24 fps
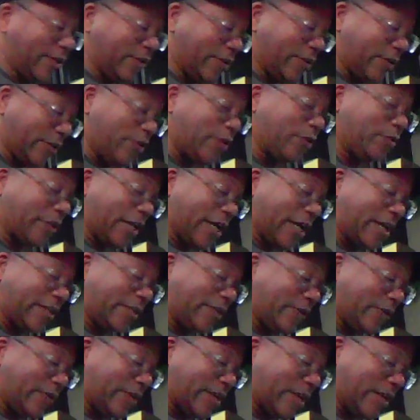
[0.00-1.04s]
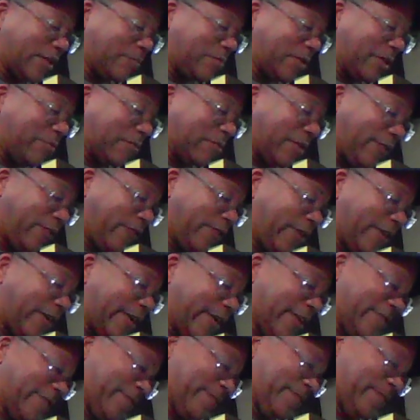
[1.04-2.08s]
Cook. Those guys turned out to be my
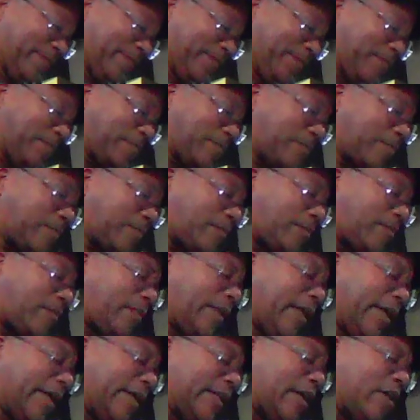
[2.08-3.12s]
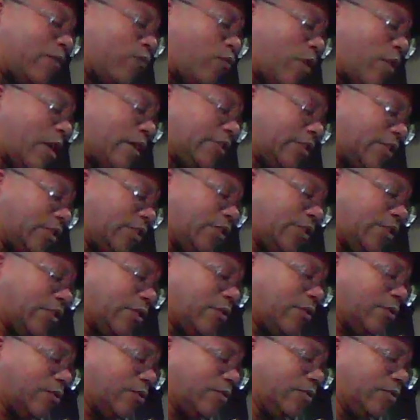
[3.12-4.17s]
friends. And I'd watch the
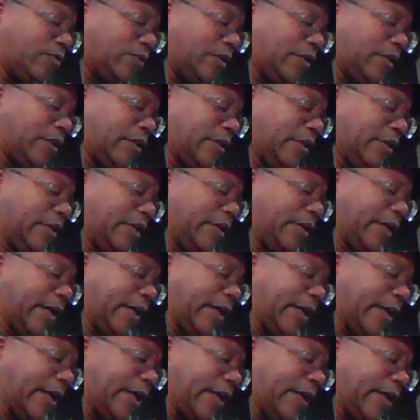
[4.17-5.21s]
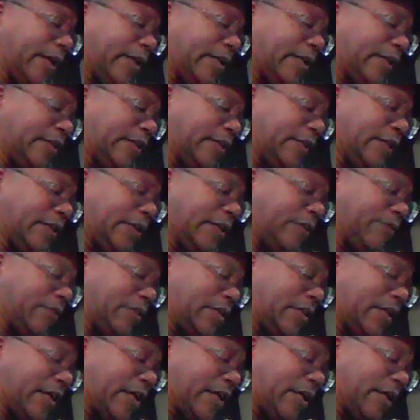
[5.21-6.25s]
shows, and it was
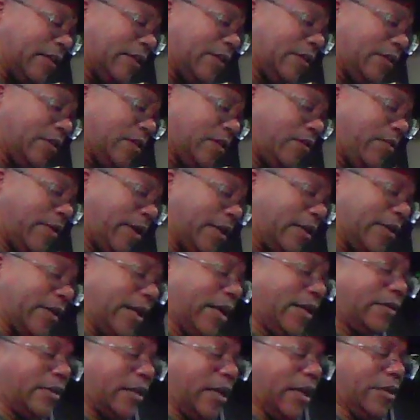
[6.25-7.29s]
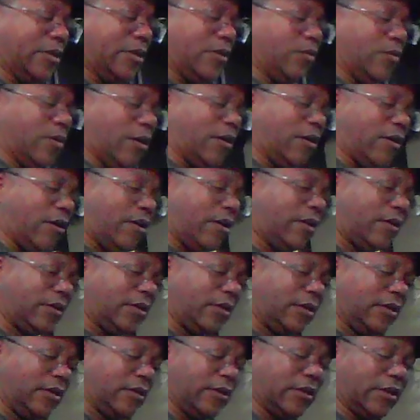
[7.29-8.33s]
like, wow, that's not too hard.
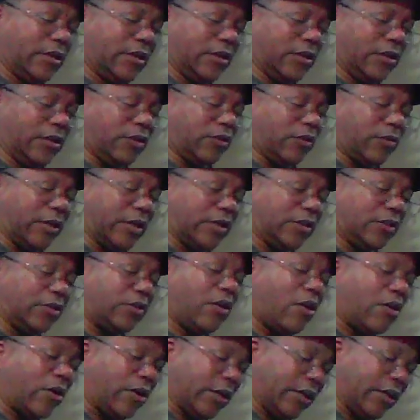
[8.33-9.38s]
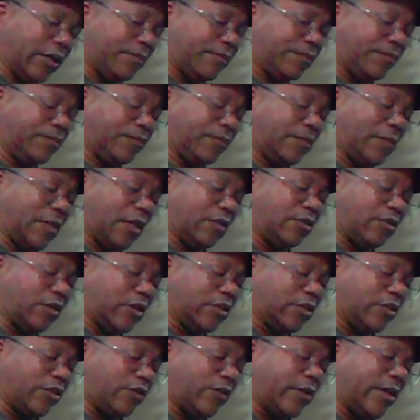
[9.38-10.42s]
So I started. I
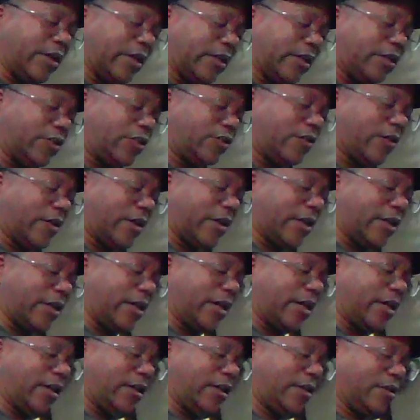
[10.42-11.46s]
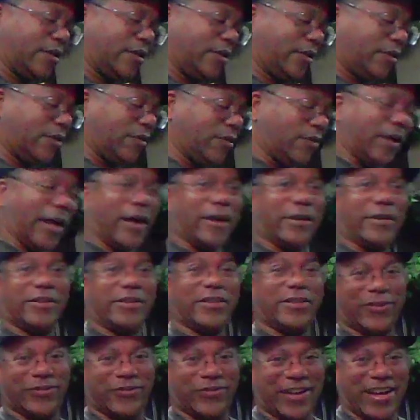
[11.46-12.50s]
started trying this, trying that, out of
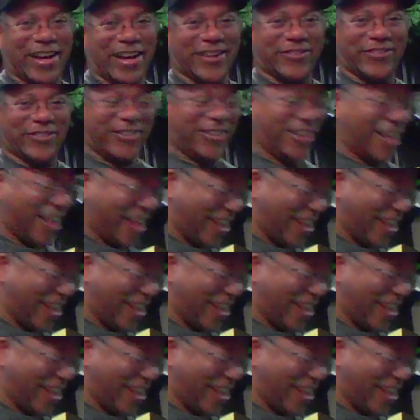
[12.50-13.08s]
survival.